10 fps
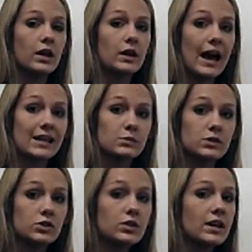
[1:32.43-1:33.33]
And as
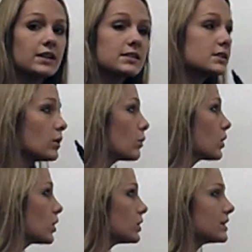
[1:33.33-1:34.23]
we do this,
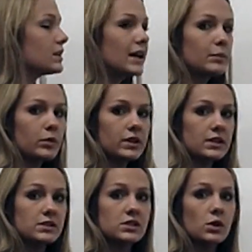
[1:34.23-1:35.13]
we're going to label
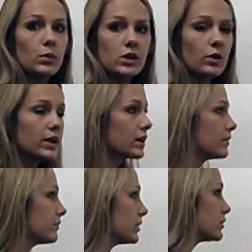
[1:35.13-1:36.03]
these so we don't get
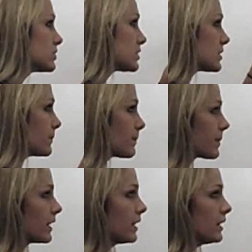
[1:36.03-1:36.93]
confused.
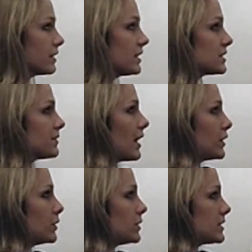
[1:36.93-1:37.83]
This
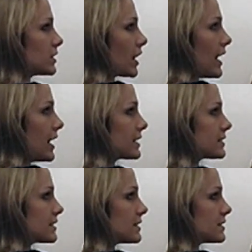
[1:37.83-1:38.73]
value is our
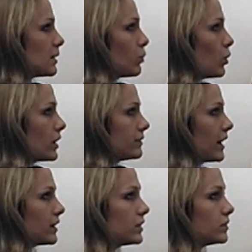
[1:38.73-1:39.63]
x sub 1
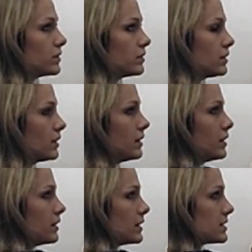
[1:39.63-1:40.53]
value.
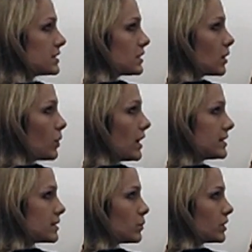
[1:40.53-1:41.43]
This is our
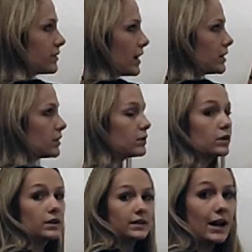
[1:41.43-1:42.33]
y sub 1 value.
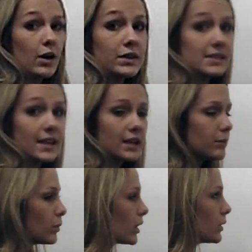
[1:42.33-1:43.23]
Now on the
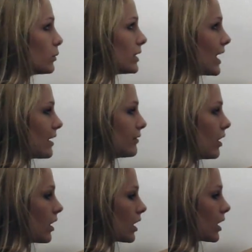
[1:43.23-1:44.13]
second point, we
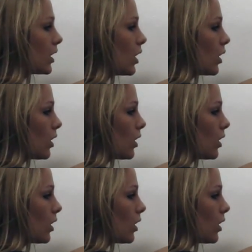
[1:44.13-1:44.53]
have our